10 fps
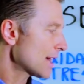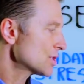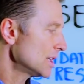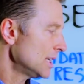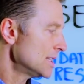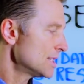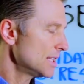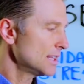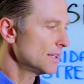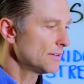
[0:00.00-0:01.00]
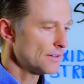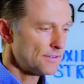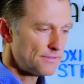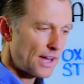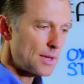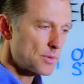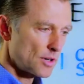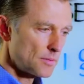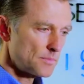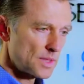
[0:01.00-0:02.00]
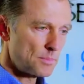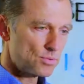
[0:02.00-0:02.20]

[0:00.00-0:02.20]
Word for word: actually is in the fiber, the